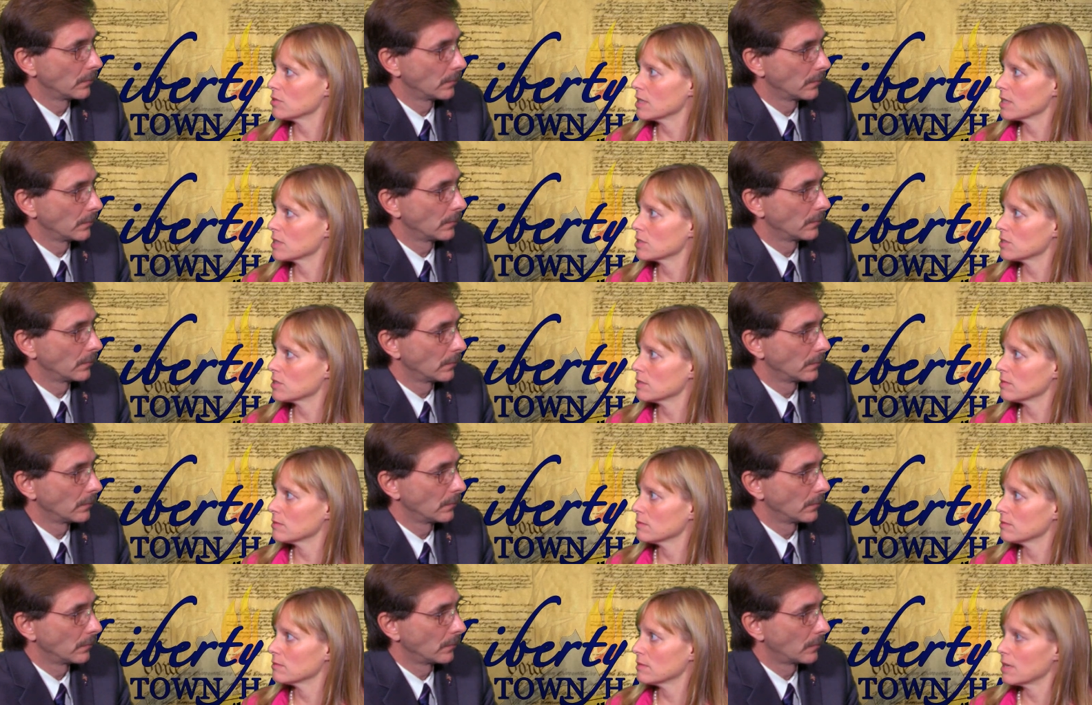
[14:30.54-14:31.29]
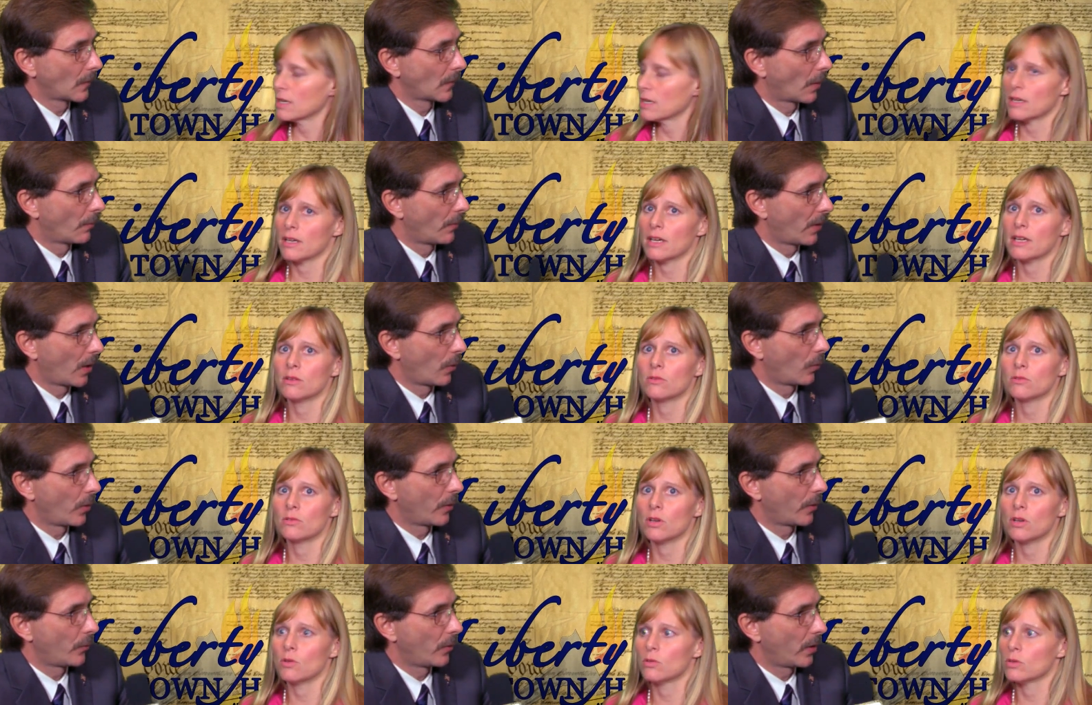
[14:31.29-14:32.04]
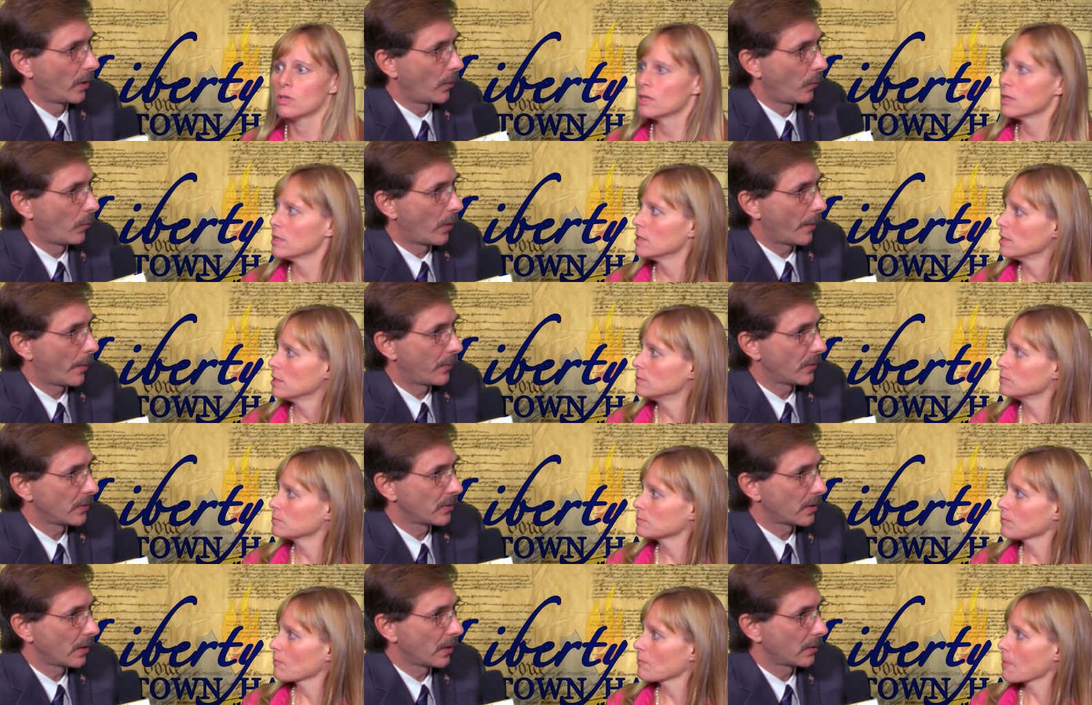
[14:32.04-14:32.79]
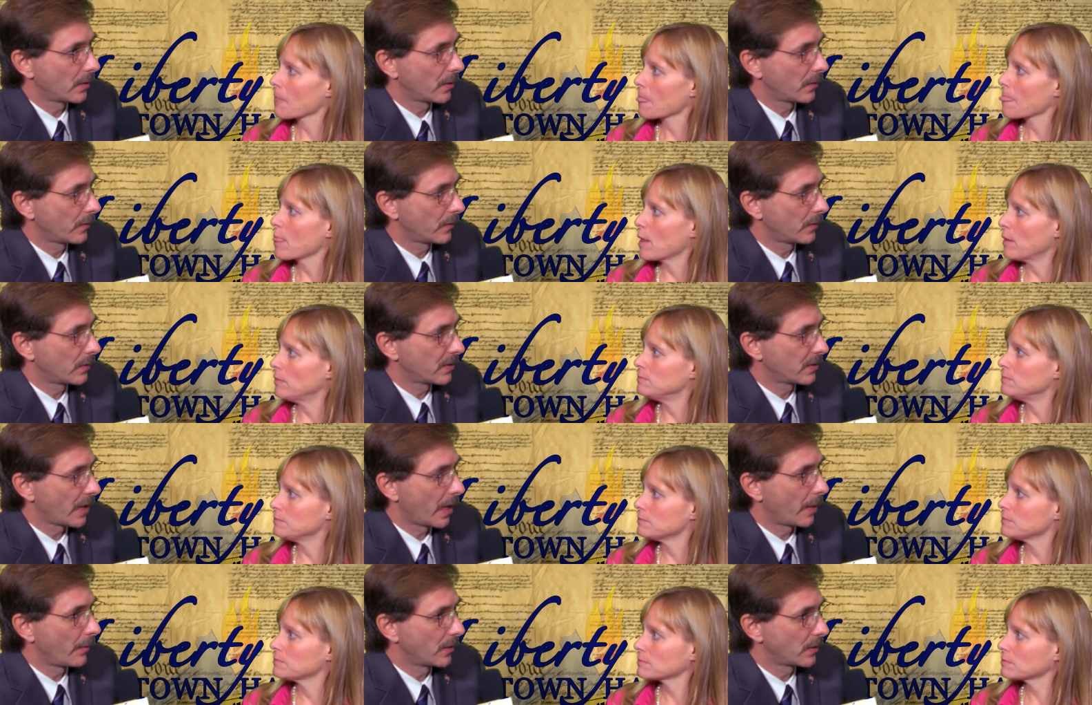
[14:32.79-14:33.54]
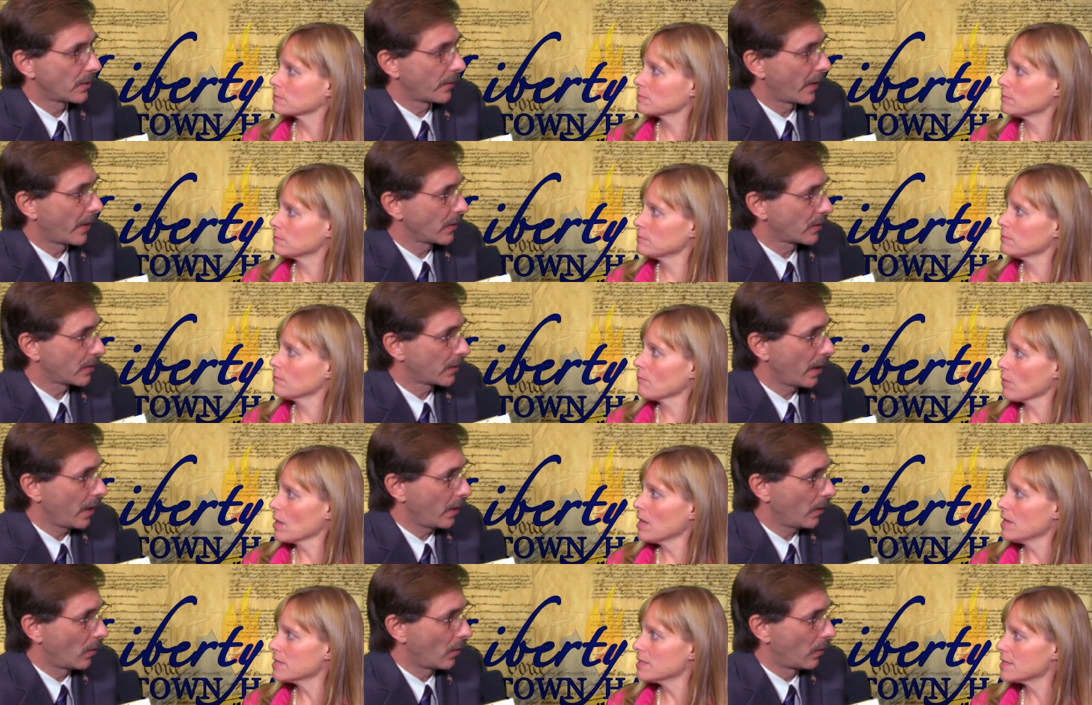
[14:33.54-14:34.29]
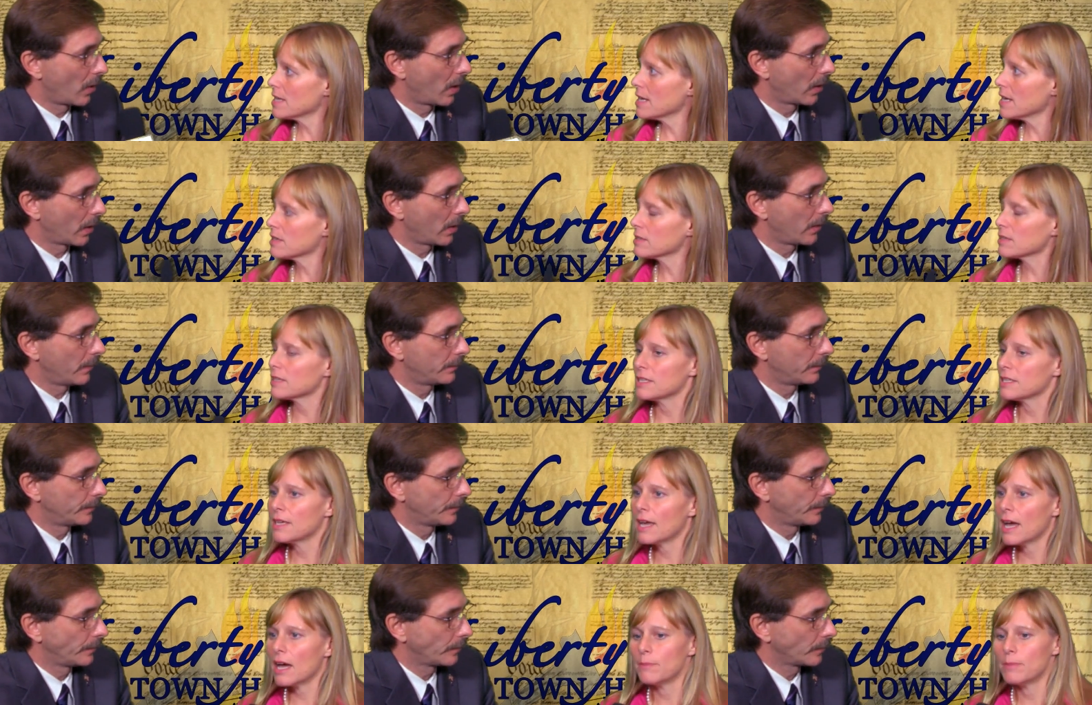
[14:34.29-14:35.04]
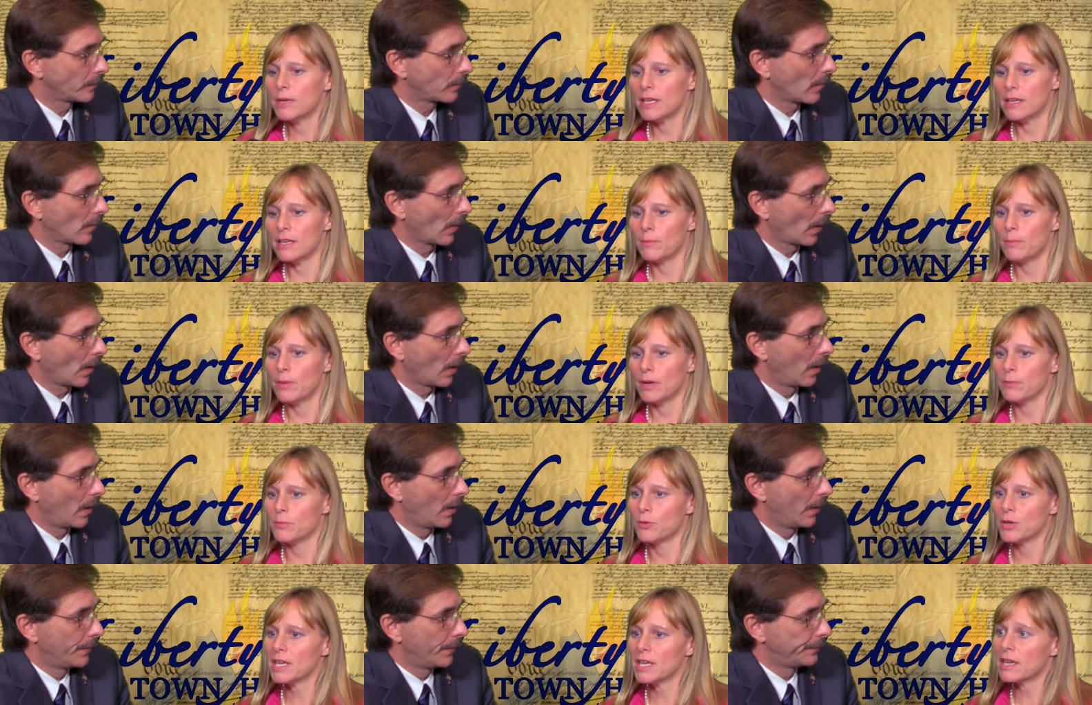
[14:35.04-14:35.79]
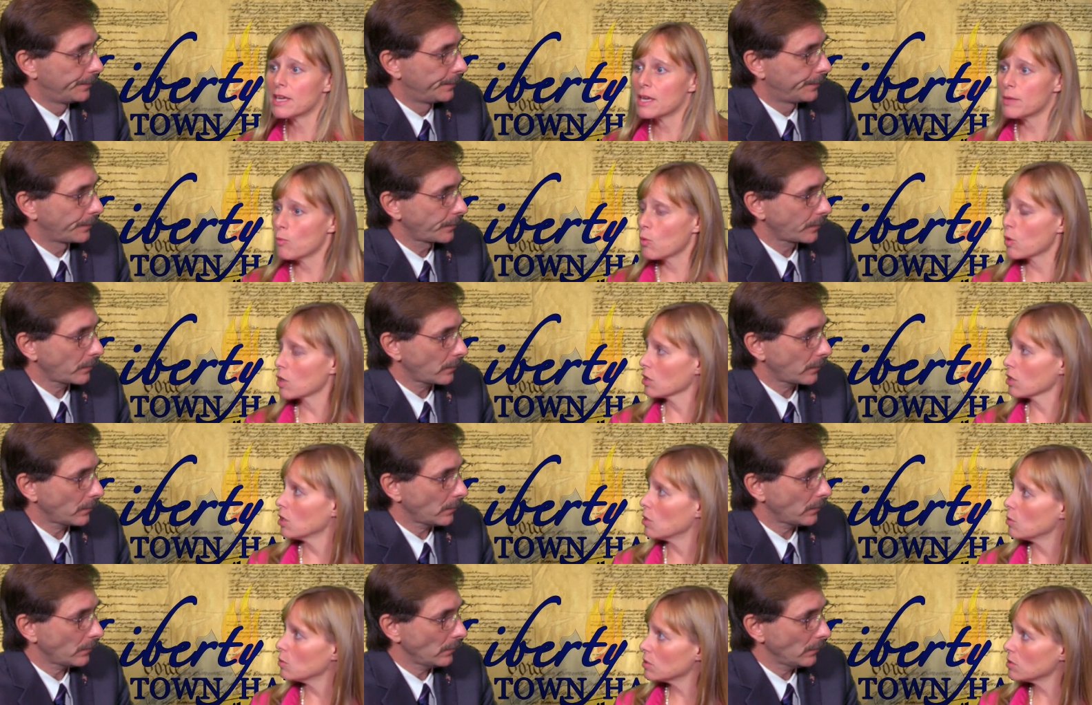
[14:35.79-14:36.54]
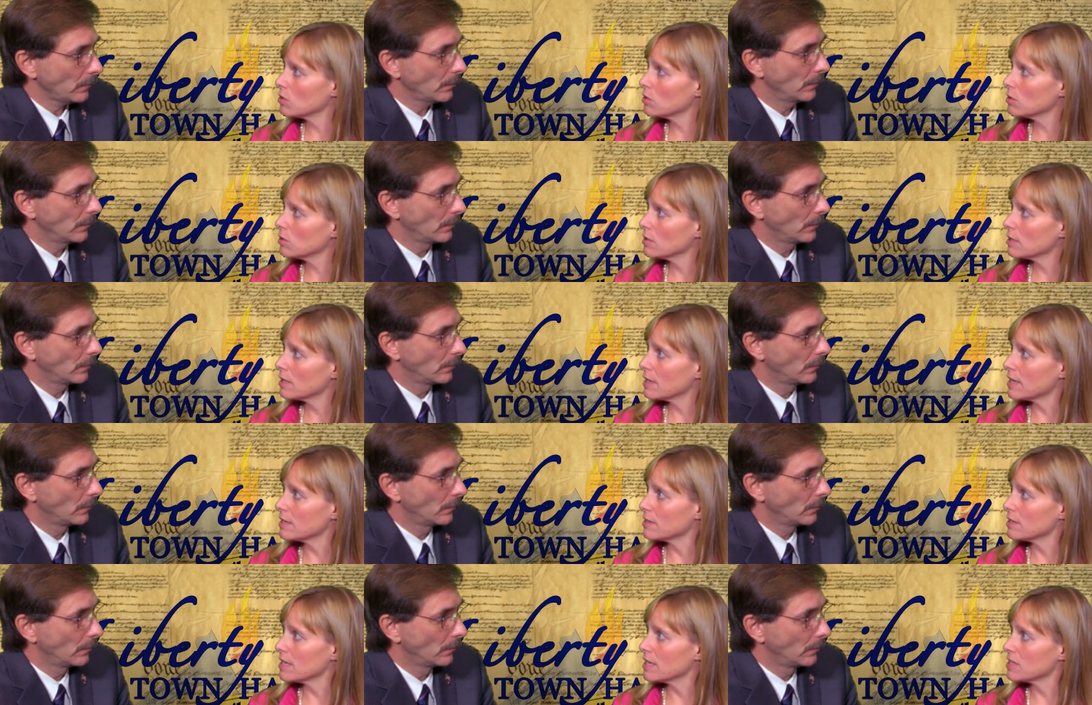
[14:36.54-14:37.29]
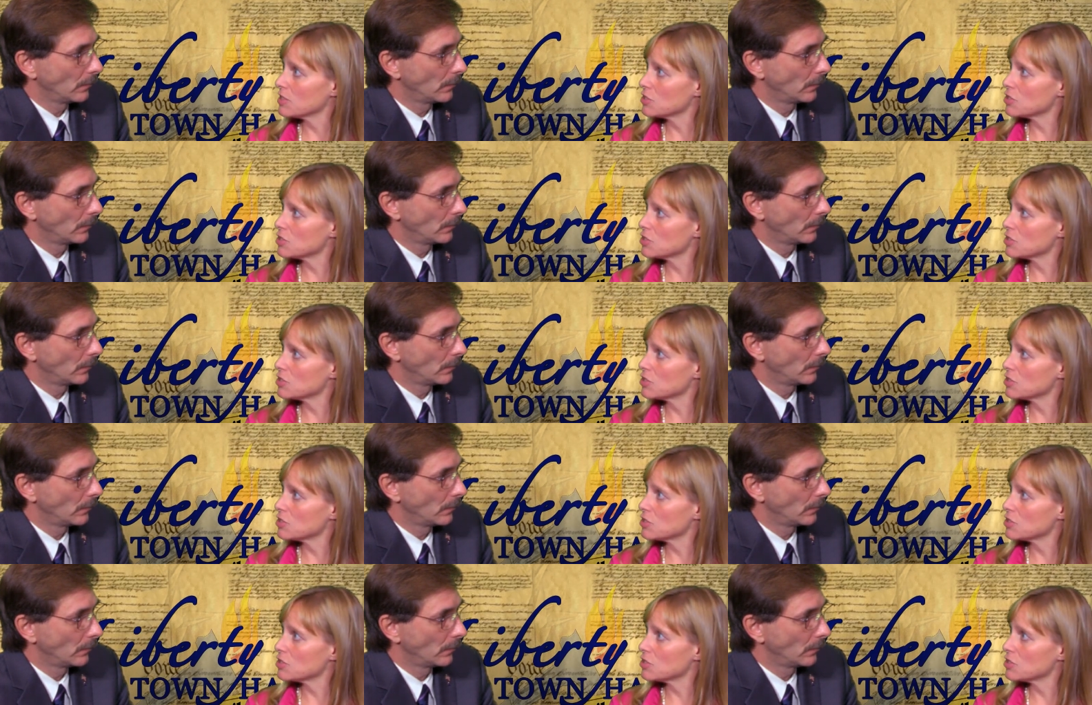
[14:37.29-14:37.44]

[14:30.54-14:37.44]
Speaker 1: election. I, but I it
Speaker 2: wouldn't know. really represent the sentiments of that state exactly. no
Speaker 1: Exactly. Yeah, but but bringing it more local and and